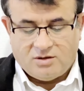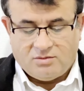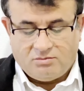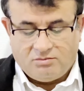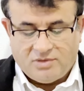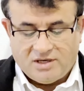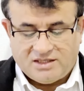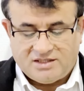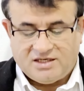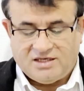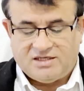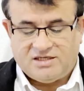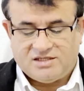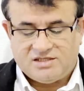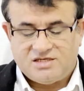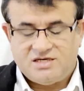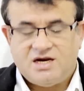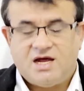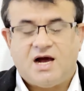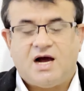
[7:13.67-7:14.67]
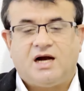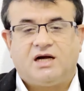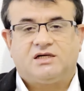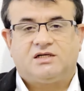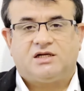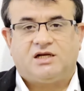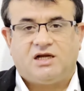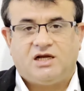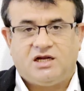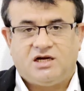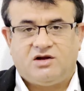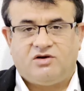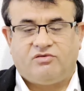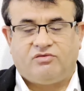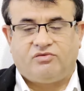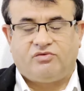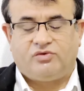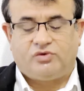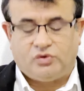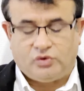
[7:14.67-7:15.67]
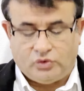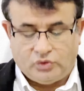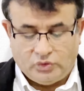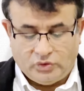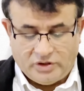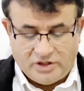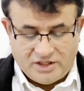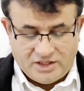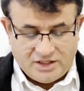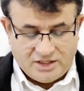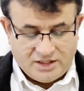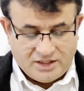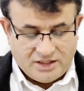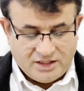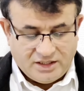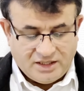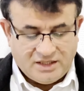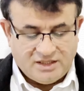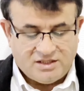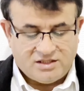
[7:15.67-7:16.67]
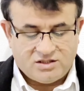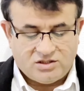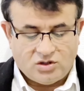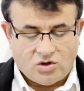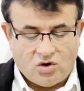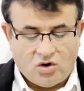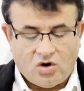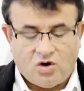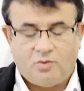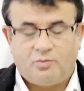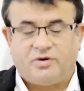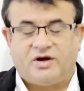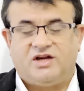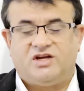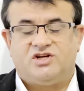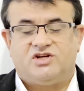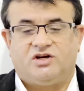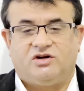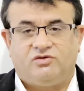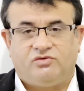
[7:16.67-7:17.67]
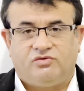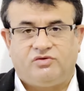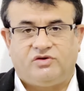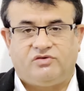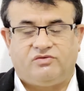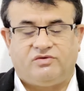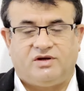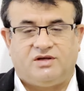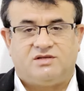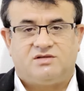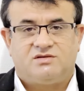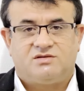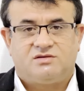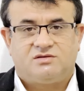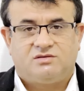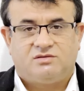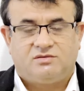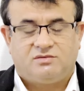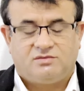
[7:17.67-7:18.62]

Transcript: but it is not enough to end the oppression we face.